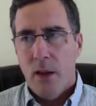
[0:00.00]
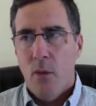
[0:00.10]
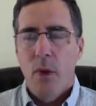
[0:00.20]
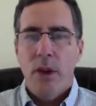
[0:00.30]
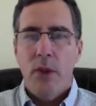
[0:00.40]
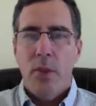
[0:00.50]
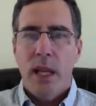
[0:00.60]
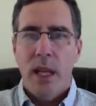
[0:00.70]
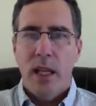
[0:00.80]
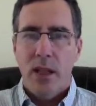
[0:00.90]
with the
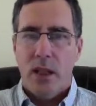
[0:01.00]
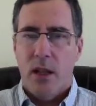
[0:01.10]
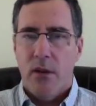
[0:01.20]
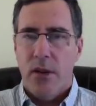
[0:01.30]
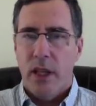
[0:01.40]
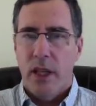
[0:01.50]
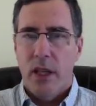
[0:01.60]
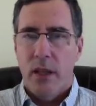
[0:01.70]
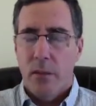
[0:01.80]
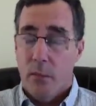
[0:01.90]
beginnings of the
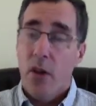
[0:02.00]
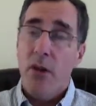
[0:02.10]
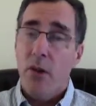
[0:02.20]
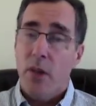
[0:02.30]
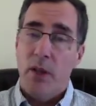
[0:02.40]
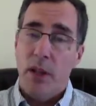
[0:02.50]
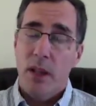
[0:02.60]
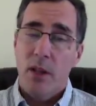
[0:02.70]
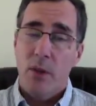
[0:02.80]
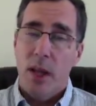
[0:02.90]
modern period,
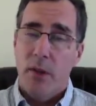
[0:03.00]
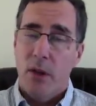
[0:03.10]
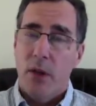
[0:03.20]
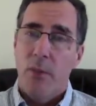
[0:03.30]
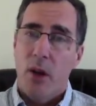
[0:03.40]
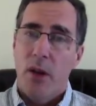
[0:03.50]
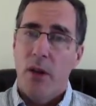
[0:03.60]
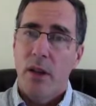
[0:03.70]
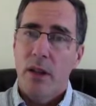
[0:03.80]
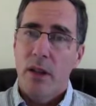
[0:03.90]
so we have early
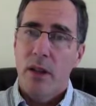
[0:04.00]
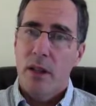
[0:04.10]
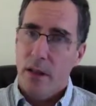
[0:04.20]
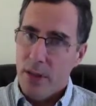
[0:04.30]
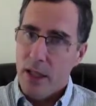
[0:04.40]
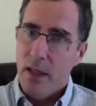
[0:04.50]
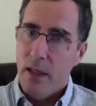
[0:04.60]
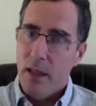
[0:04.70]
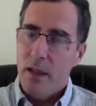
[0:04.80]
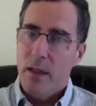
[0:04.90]
modern, 17th
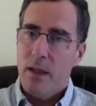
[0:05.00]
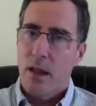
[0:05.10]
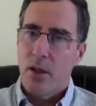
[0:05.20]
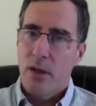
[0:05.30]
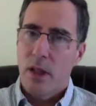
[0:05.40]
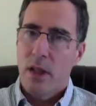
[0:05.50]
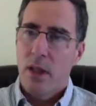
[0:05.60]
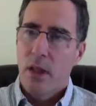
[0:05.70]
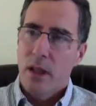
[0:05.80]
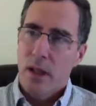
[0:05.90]
and 18th century,
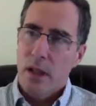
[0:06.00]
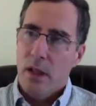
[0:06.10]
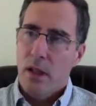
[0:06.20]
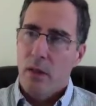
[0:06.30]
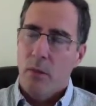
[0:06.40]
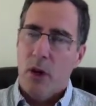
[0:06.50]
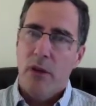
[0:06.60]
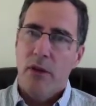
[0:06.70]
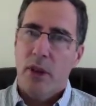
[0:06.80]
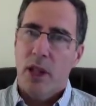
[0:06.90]

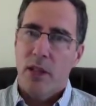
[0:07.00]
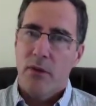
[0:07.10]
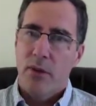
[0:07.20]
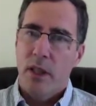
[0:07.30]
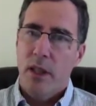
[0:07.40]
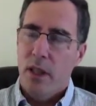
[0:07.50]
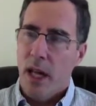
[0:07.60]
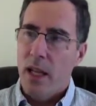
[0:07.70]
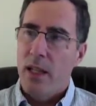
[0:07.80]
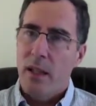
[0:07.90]
modern philosophy,
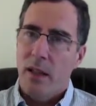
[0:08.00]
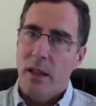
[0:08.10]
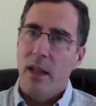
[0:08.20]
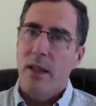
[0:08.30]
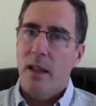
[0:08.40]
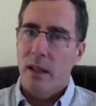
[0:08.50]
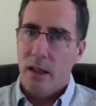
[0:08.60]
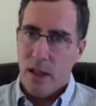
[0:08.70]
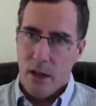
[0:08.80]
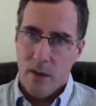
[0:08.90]
18th and 19th, and
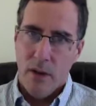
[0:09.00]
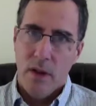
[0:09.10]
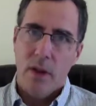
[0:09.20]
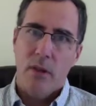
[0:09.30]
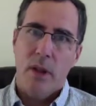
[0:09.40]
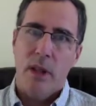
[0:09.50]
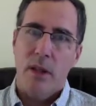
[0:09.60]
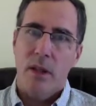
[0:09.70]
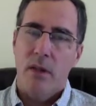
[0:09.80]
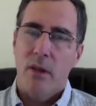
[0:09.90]
now 20th
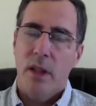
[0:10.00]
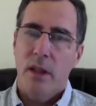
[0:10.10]
century.